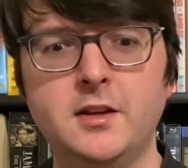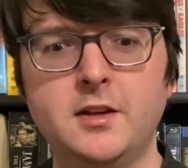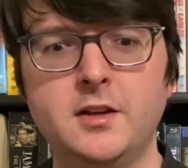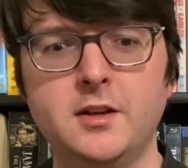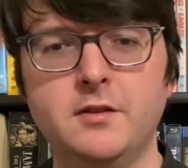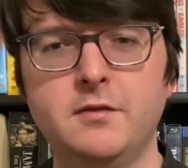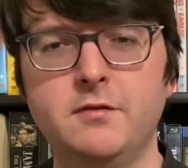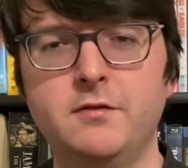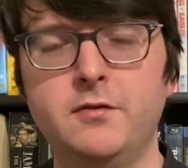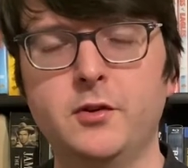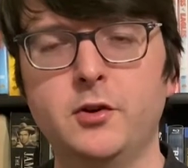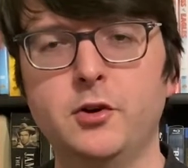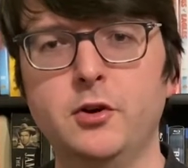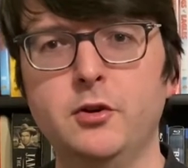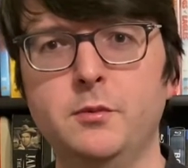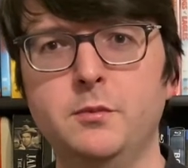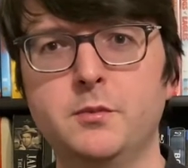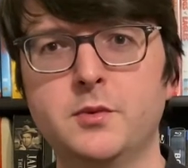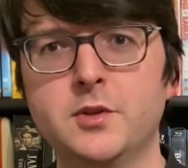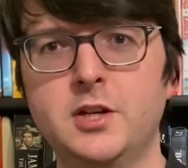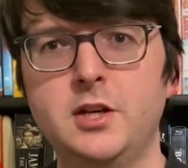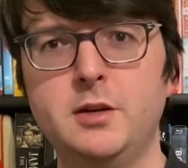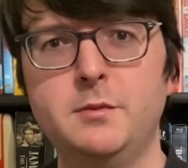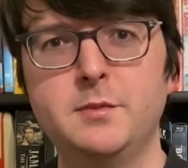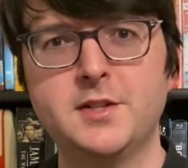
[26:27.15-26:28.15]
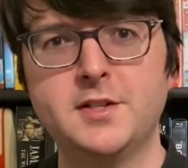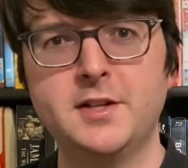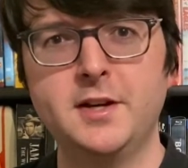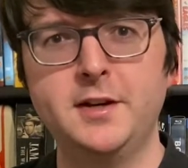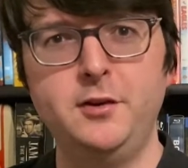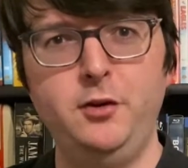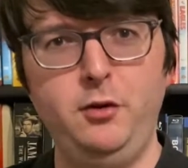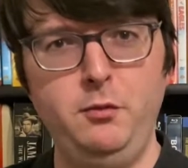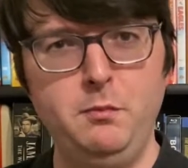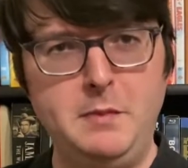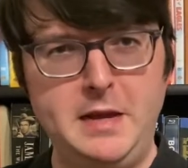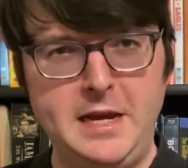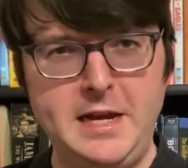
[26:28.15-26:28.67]
confirmed
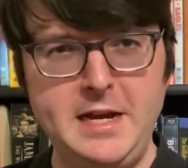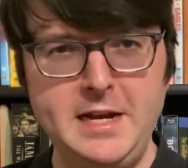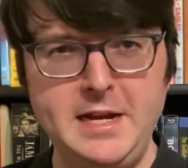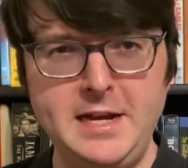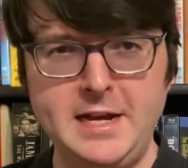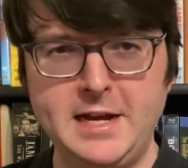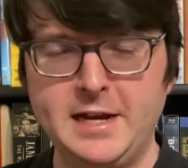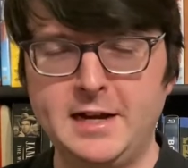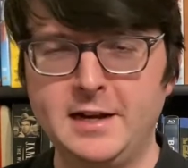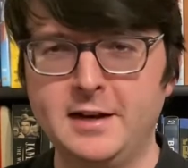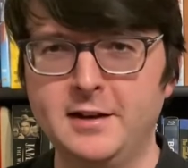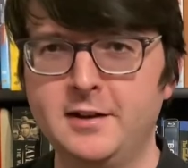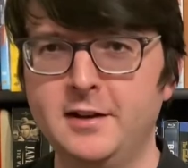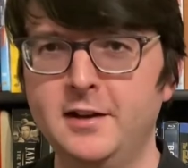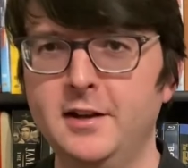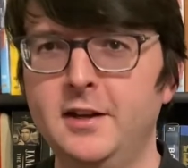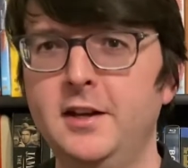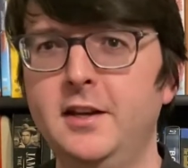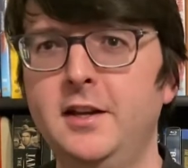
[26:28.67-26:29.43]
homicidal maniac